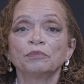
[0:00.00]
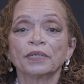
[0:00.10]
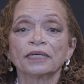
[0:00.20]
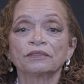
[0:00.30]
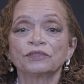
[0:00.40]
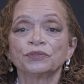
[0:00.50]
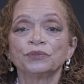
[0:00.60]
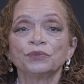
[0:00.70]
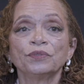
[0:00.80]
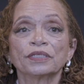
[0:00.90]
but
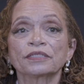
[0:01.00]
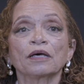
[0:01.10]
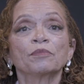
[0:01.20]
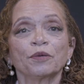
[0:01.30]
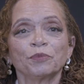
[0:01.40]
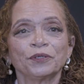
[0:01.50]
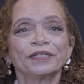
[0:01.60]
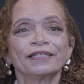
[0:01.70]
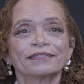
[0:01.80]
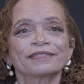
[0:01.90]
to the
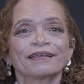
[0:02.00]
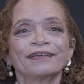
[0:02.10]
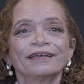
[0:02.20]
sub-communities.